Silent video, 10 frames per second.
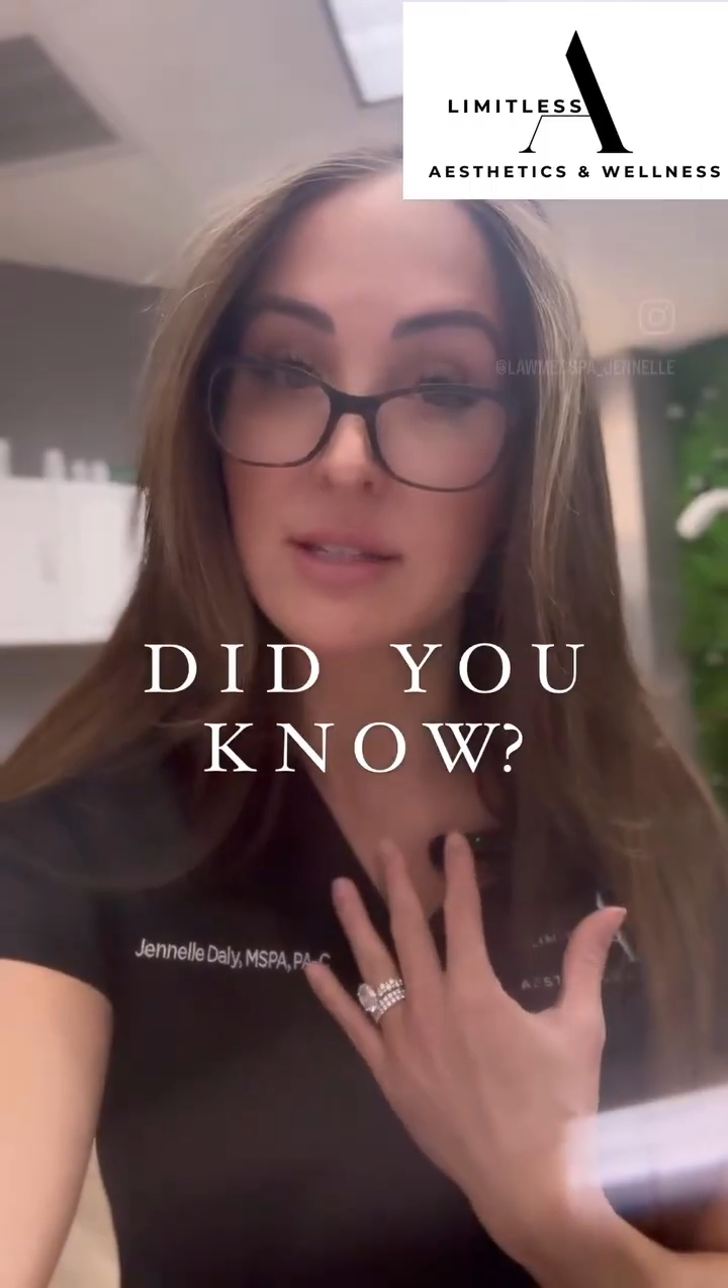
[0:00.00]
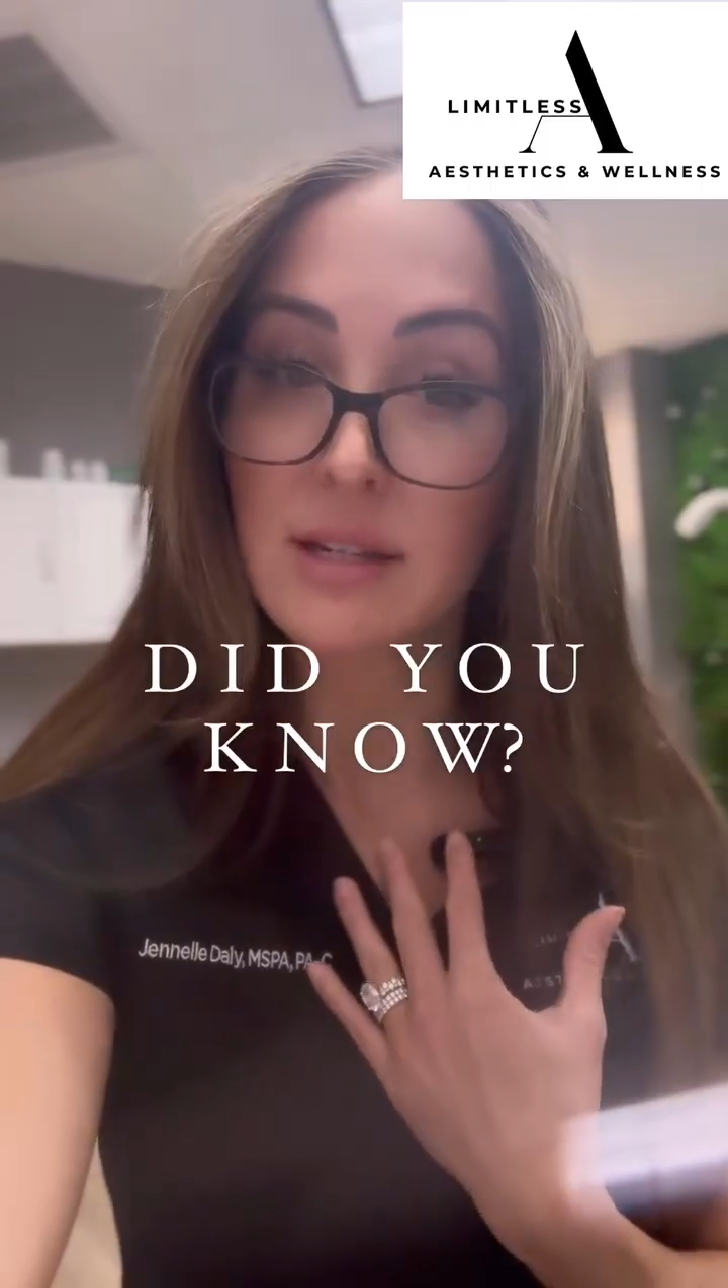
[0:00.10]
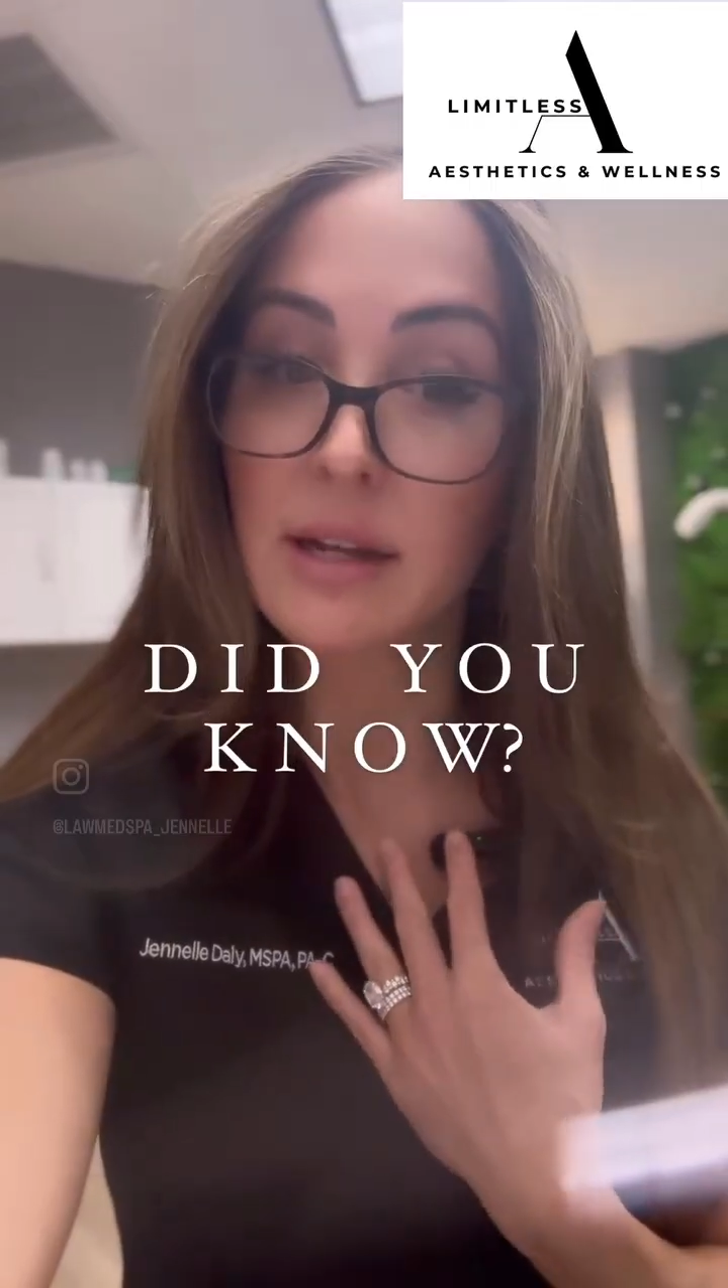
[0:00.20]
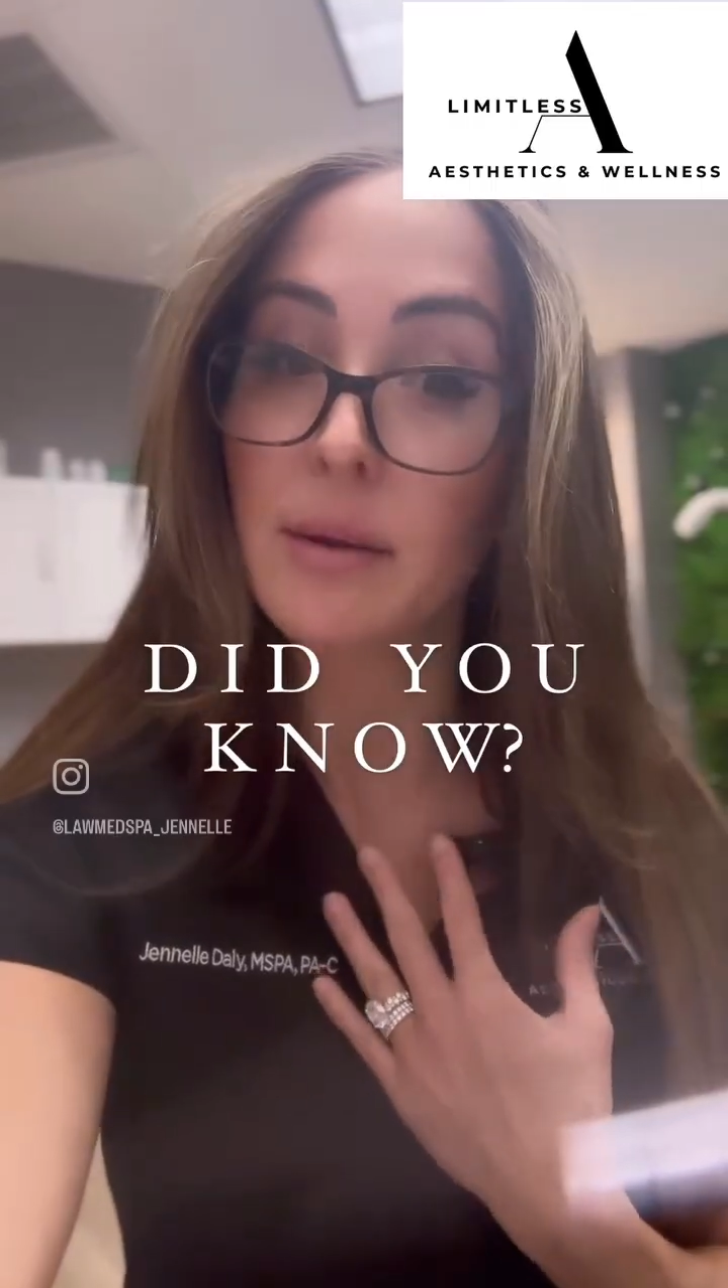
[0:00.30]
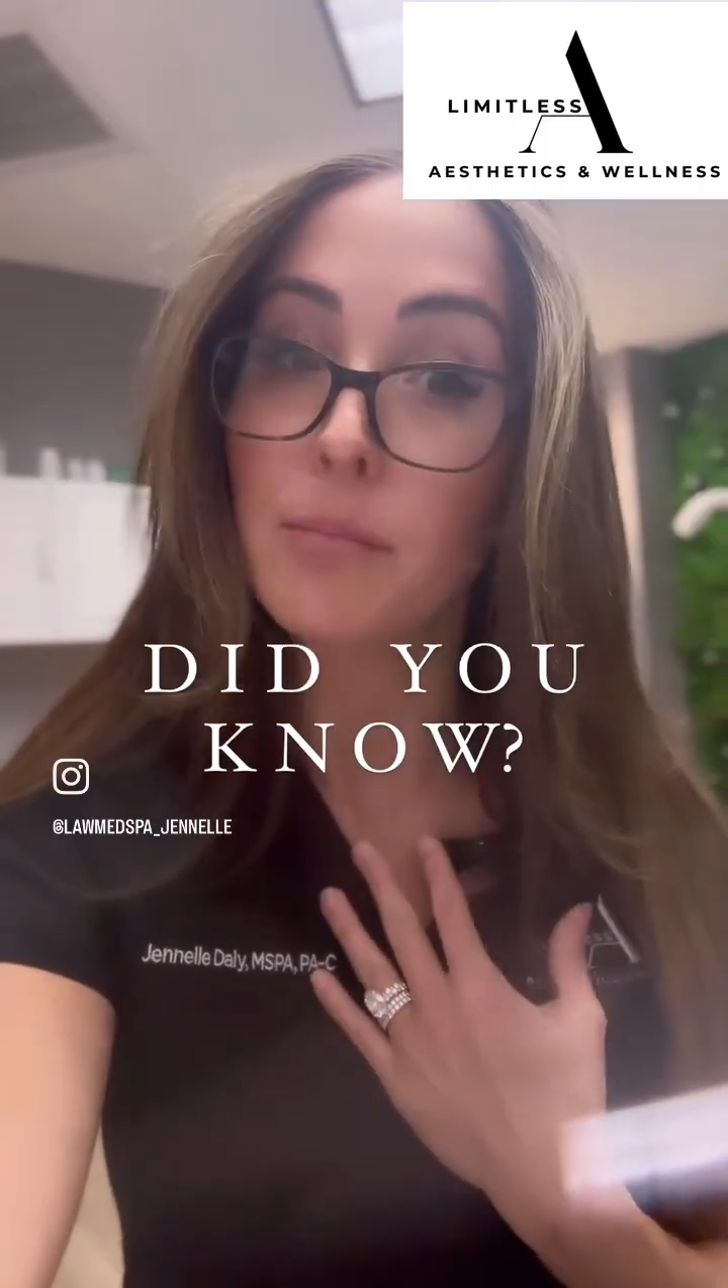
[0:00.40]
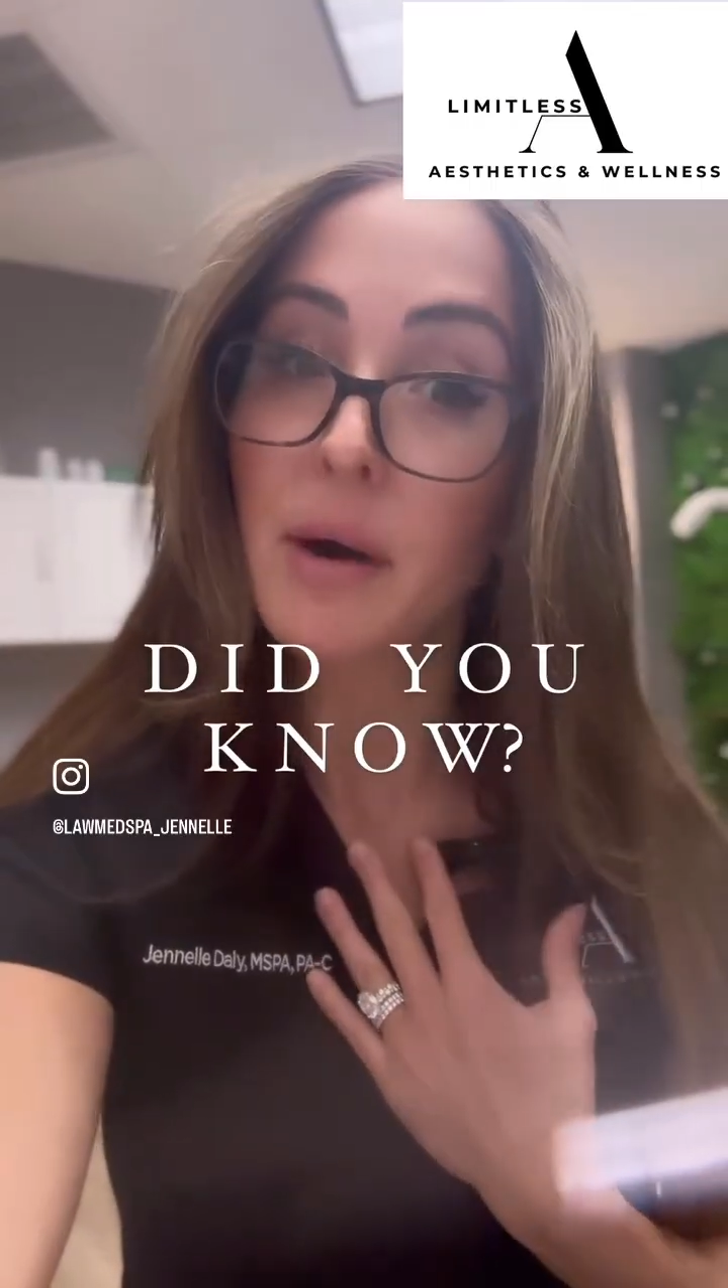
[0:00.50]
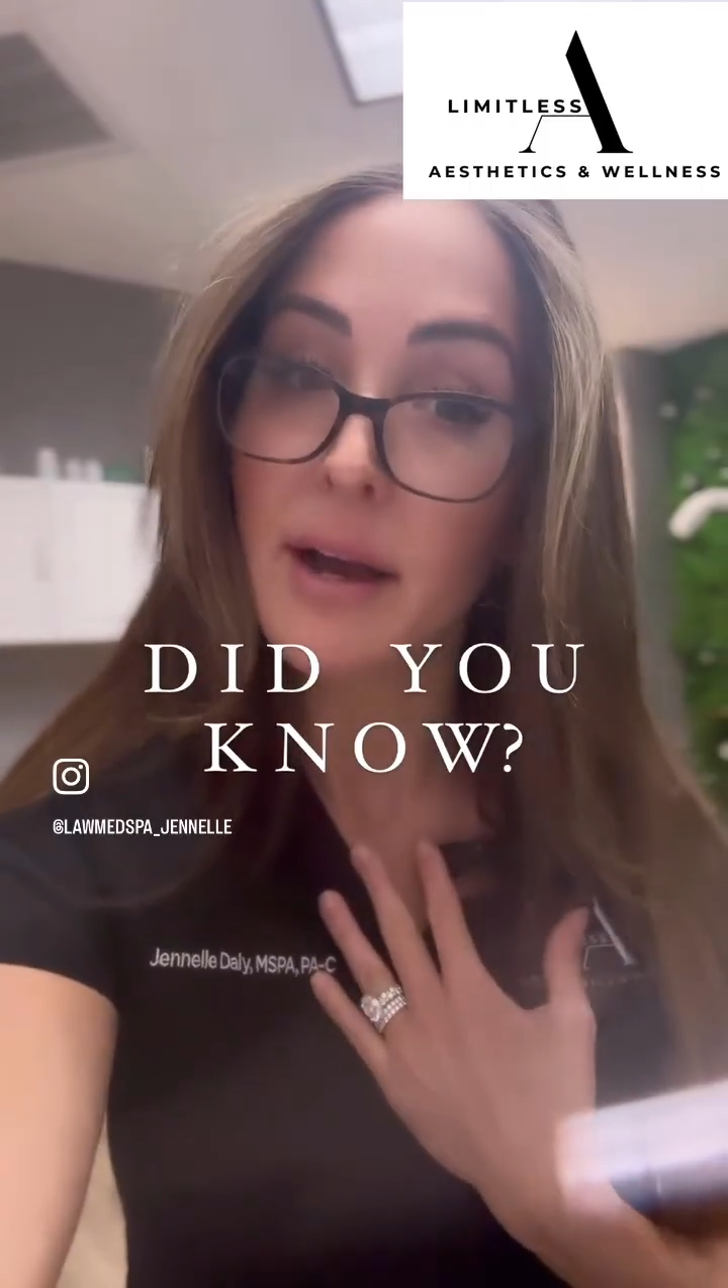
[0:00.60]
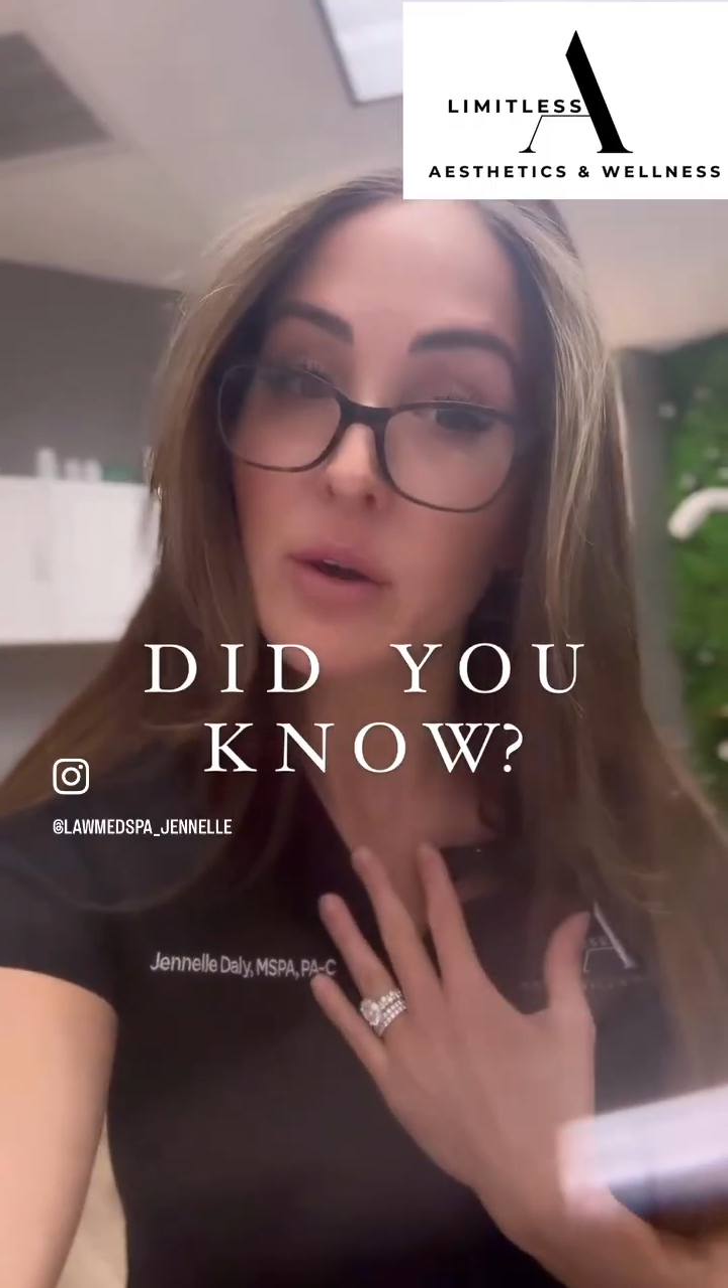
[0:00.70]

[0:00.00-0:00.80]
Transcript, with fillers: seen in my